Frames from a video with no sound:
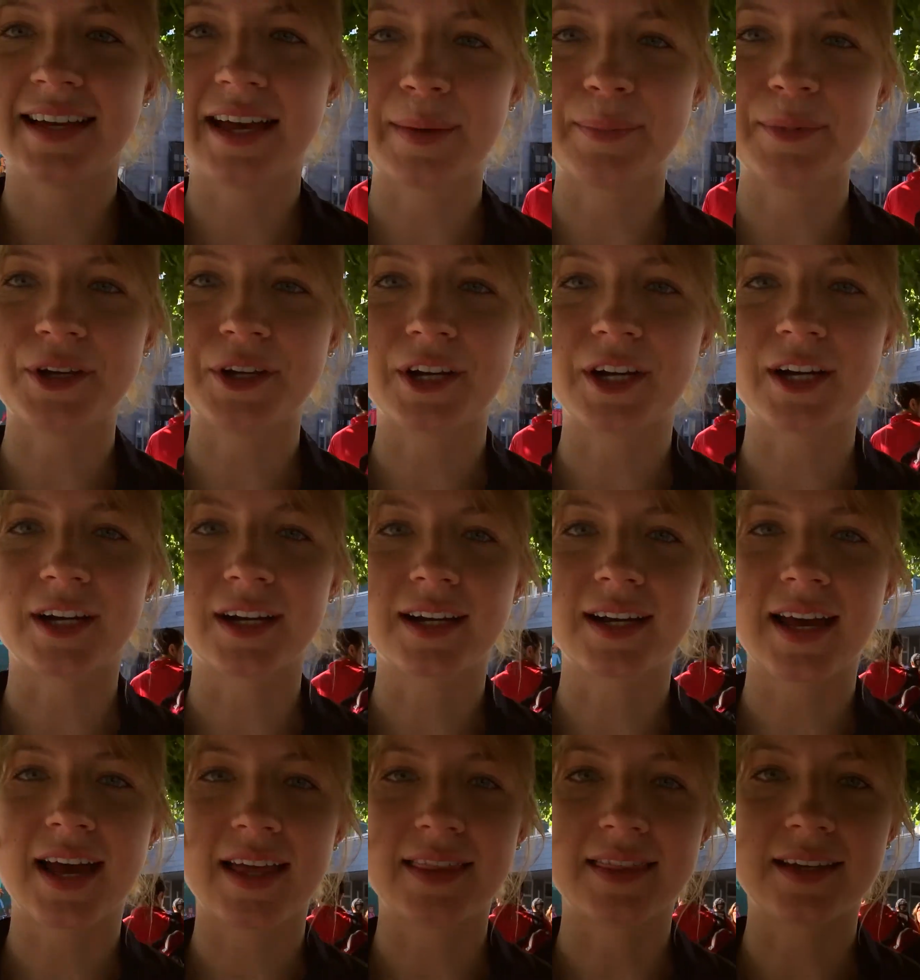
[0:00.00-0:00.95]
I'm here
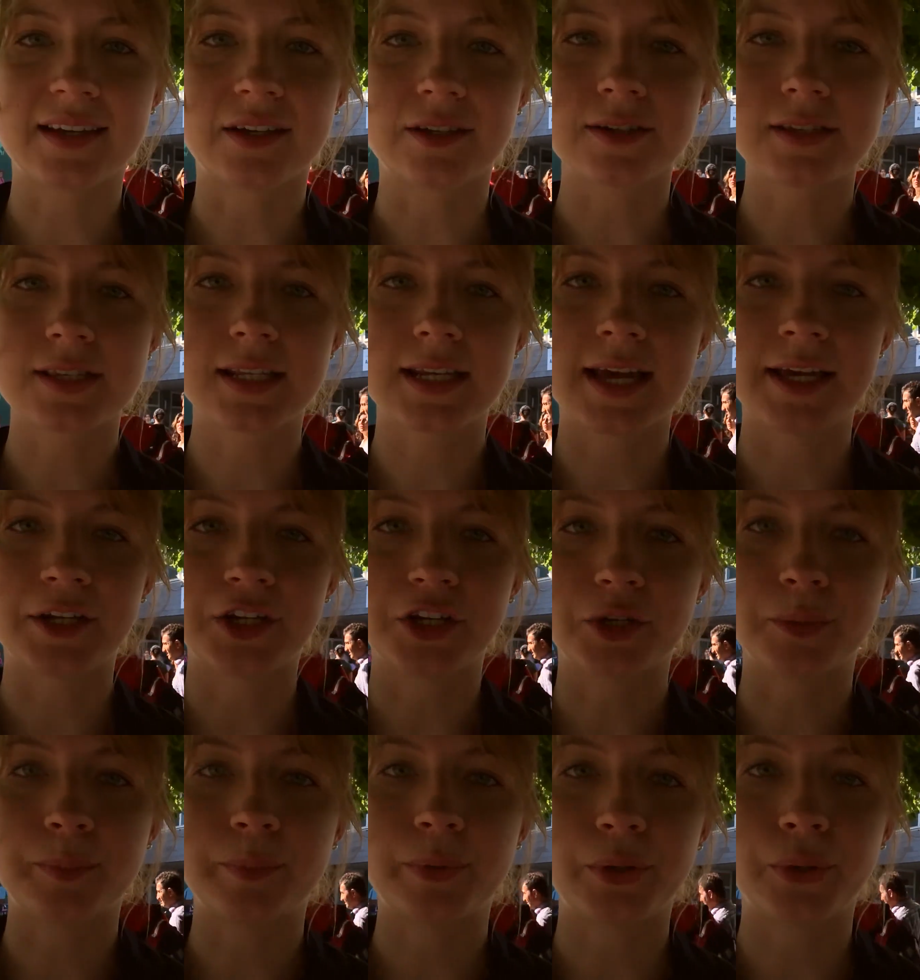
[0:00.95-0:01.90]
at the
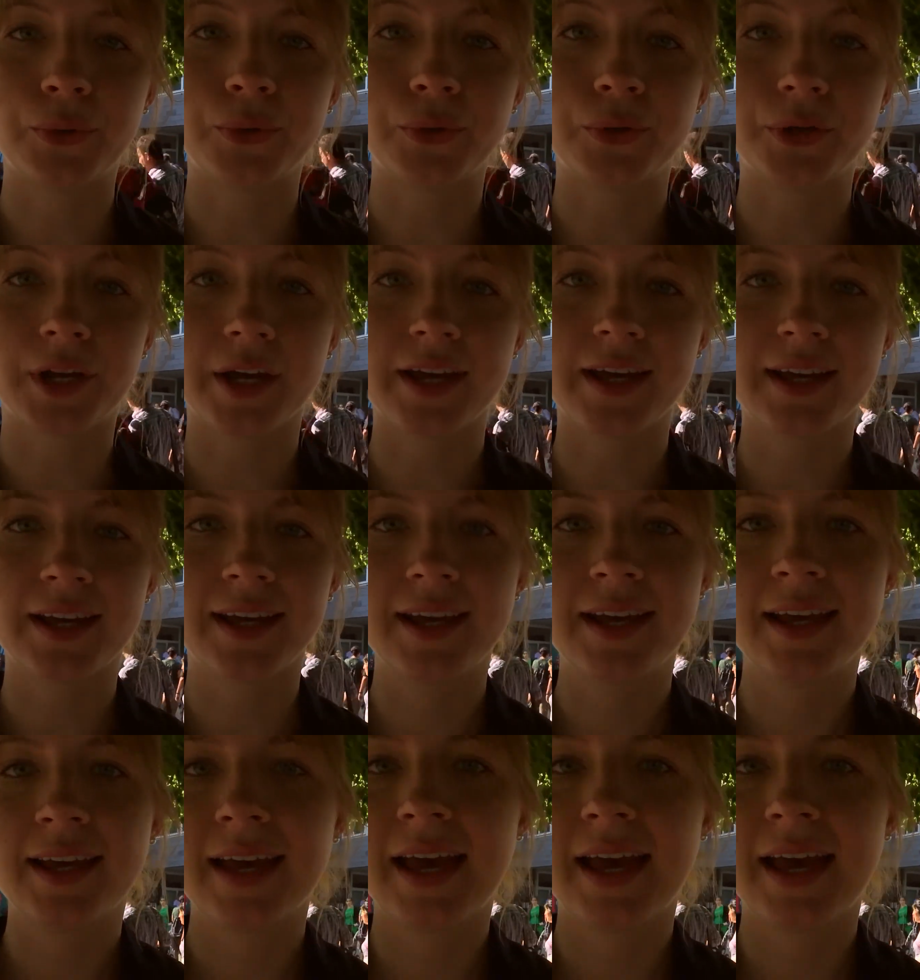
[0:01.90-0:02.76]
Ausländerbehörde.